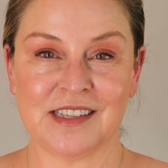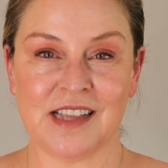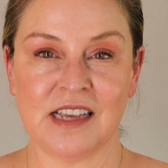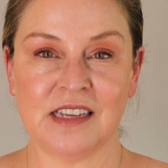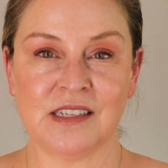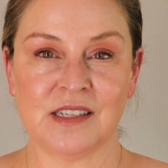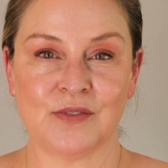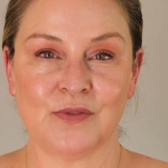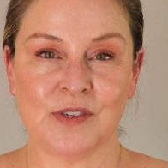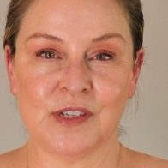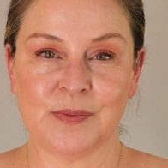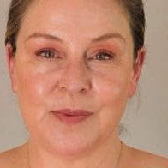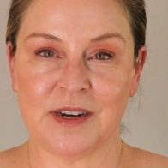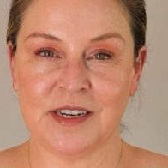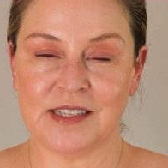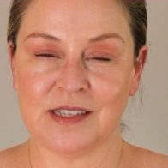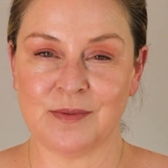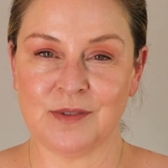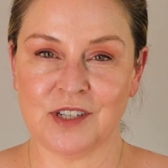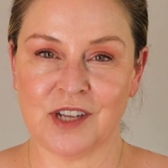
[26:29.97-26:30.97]
Thanks for
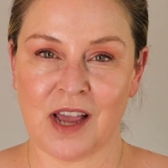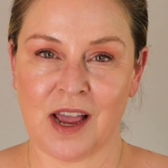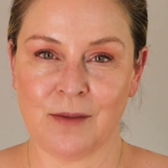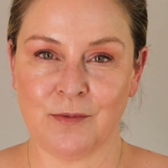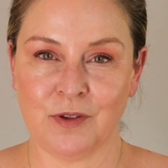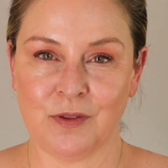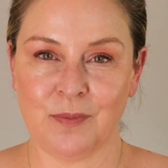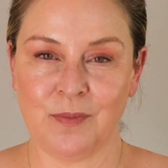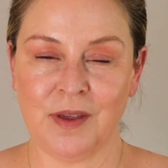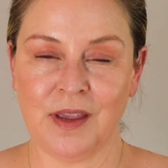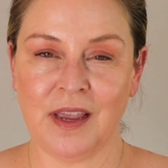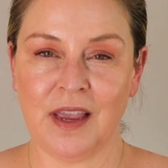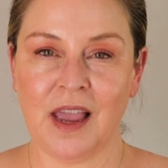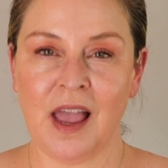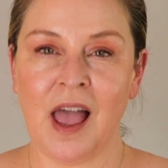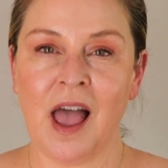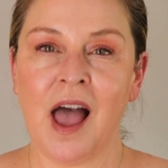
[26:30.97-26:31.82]
spending some time with me.